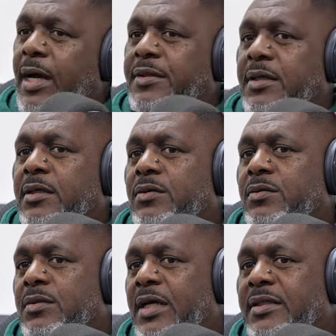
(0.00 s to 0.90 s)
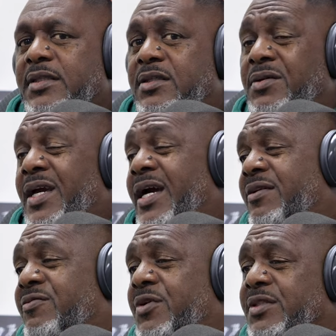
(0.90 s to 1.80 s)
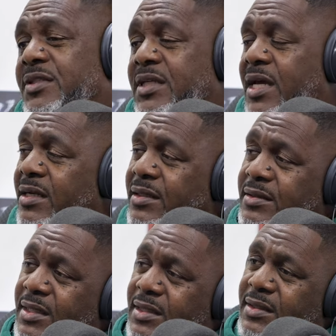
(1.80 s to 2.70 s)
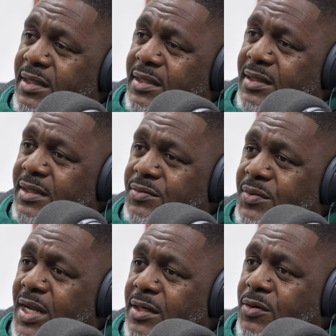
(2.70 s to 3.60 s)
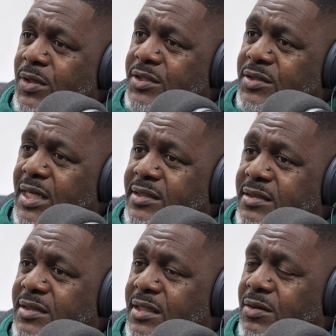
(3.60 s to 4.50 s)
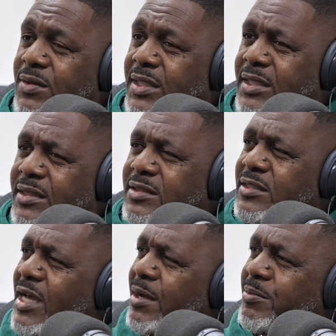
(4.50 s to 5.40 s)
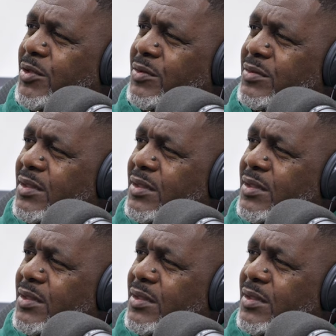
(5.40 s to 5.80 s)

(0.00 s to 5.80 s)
I think you, like I said, you got it for the talent. That's without a question. I just say don't let nothing stop you.